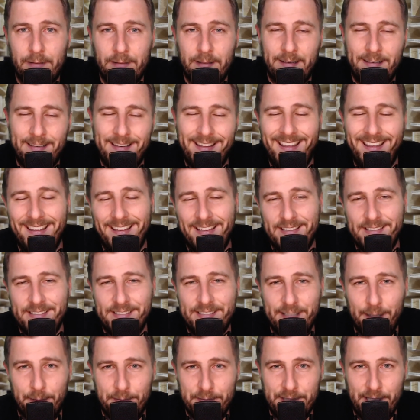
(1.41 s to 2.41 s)
Today is
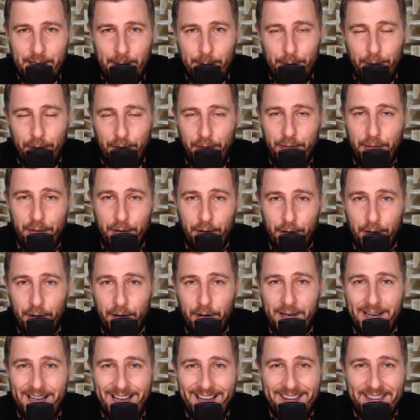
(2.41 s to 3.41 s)
September
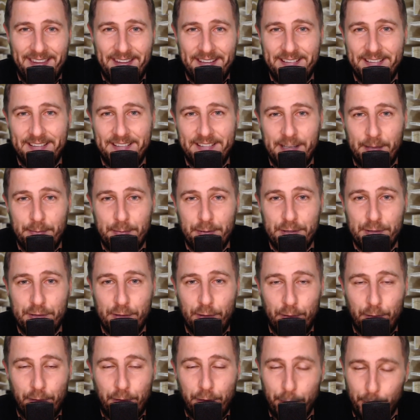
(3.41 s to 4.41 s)
3rd, and this is
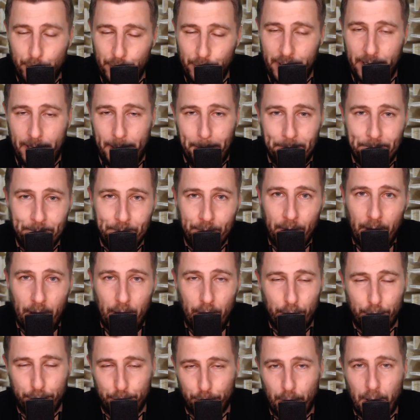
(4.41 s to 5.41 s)
episode 3
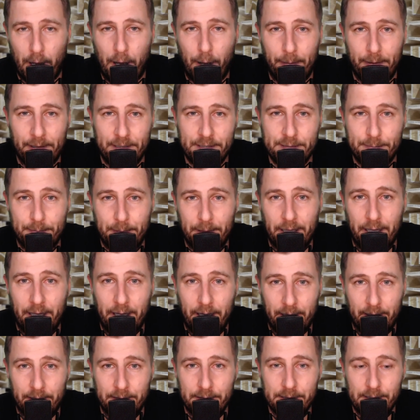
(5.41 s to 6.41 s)
of Rob
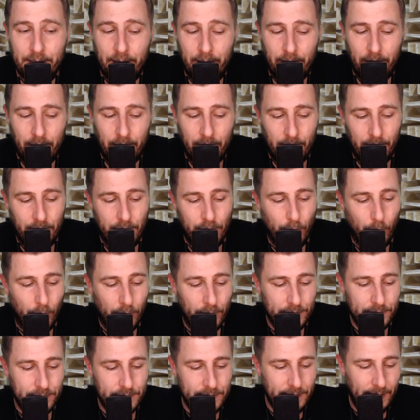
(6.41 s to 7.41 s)
Explains,
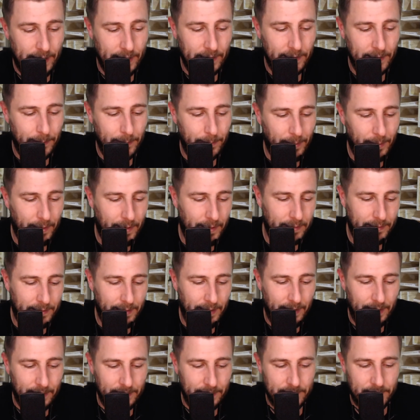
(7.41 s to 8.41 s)
your daily
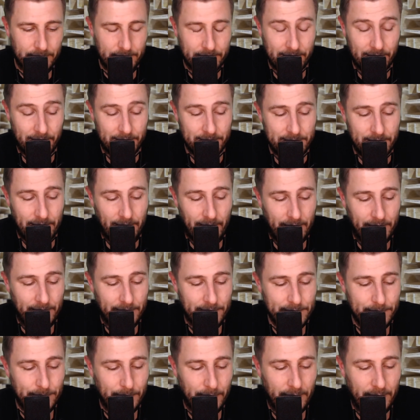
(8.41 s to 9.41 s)
podcast discussing and
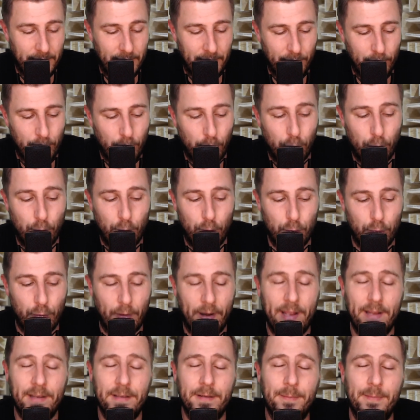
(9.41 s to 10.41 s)
explaining cool,
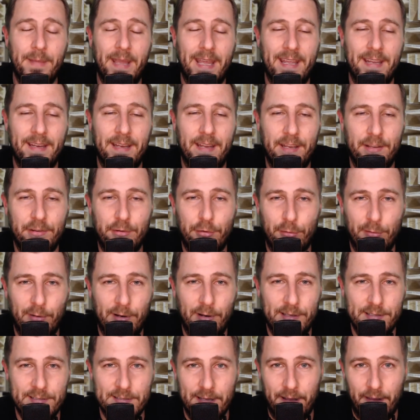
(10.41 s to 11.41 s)
random, and
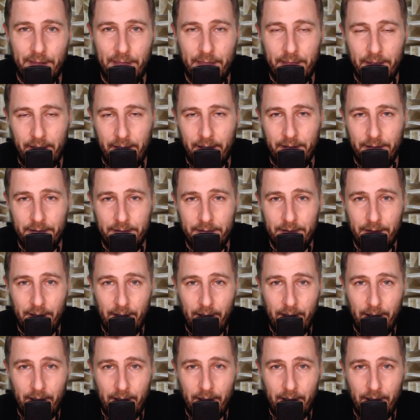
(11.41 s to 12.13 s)
interesting things.